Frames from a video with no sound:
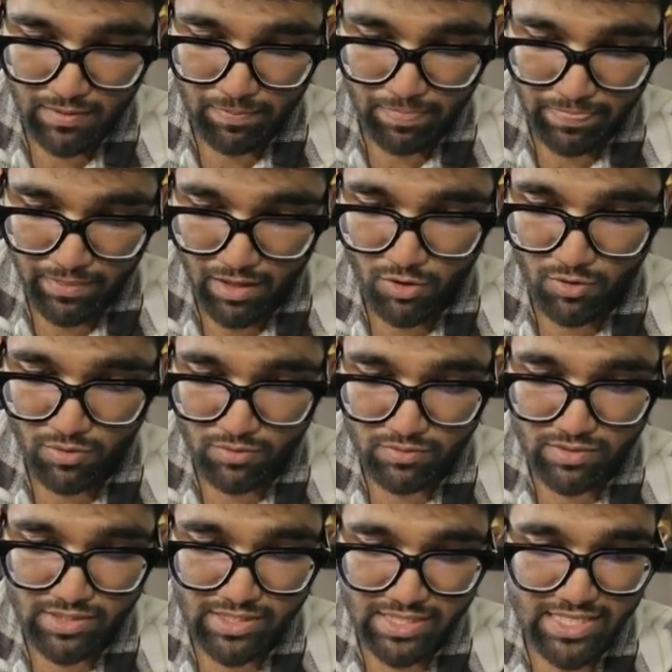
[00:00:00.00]
now
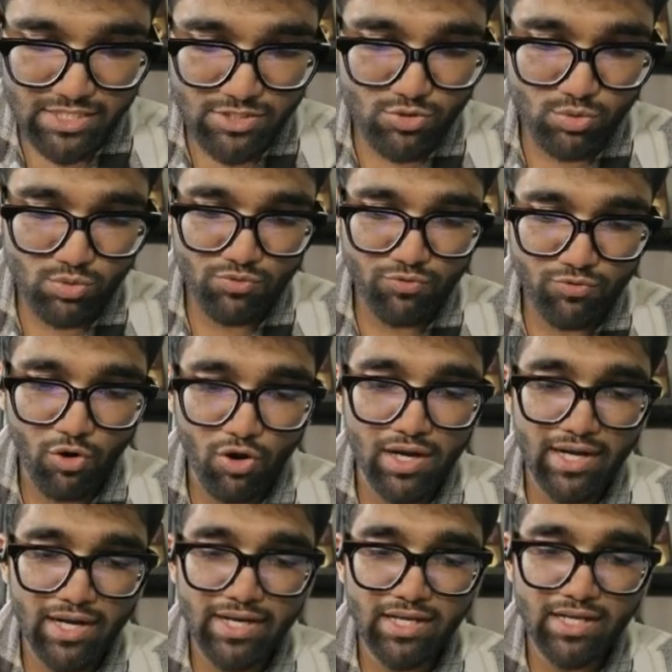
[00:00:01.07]
these two fall
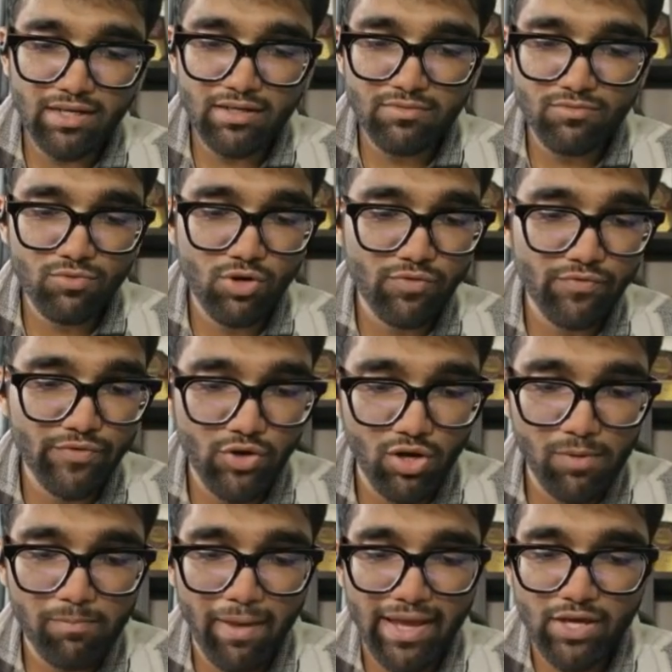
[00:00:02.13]
under what we
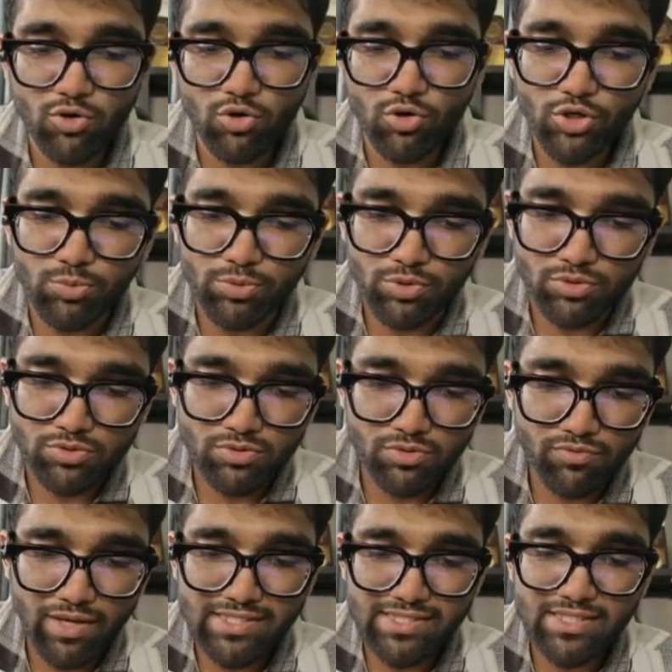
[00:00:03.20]
call microtubules. So
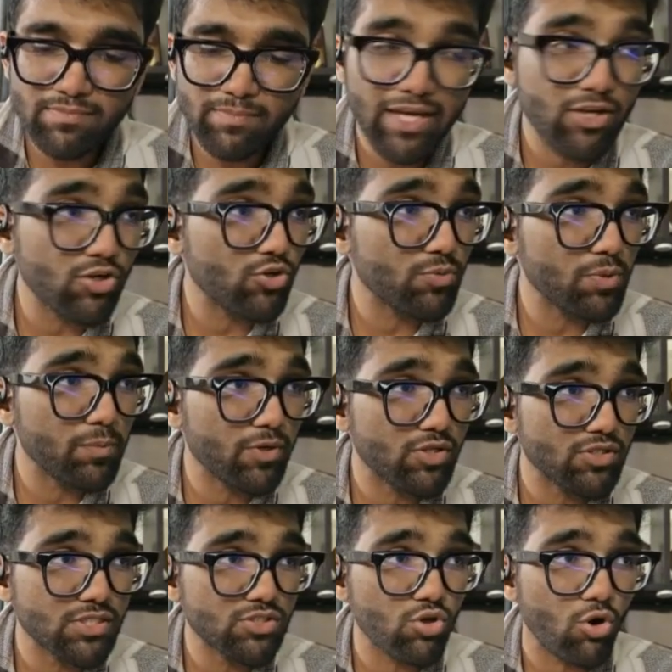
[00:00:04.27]
why is this microtubule?
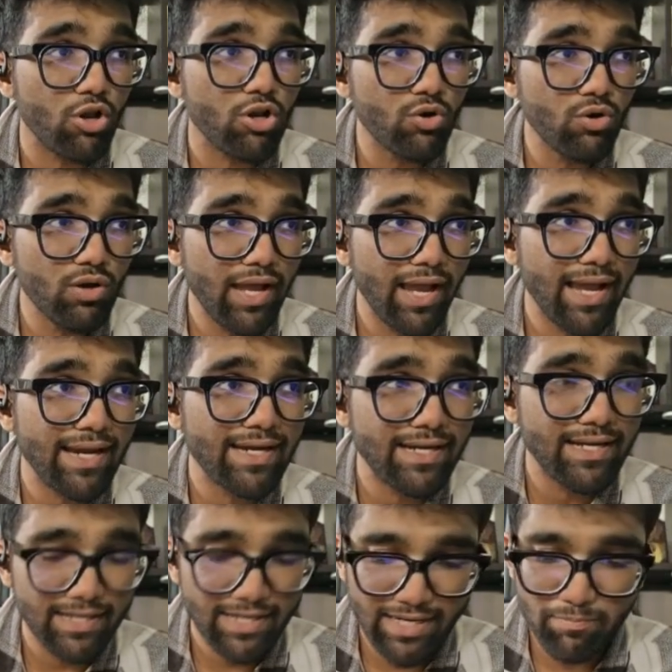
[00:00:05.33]
Because it's hollow
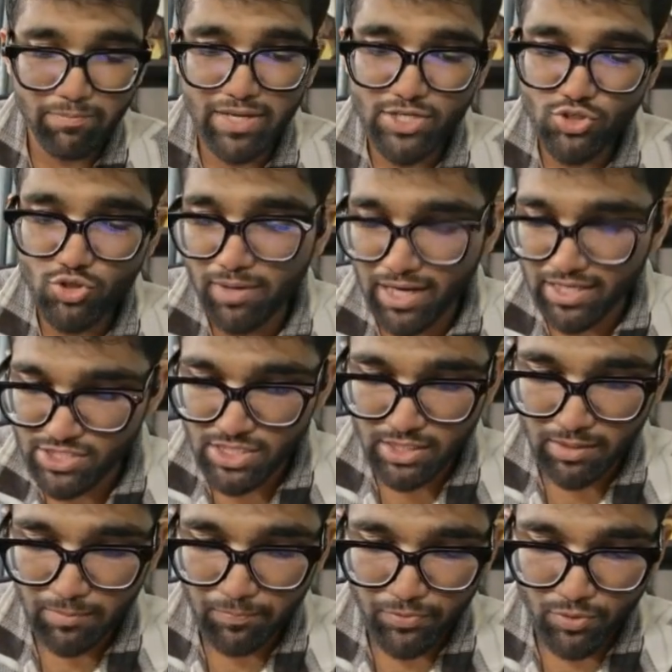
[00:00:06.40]
and it may show branching.
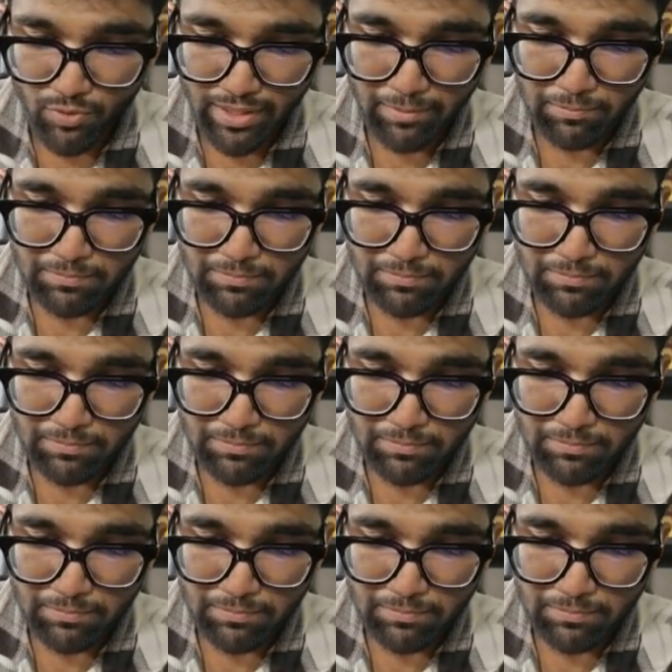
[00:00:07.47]
Okay,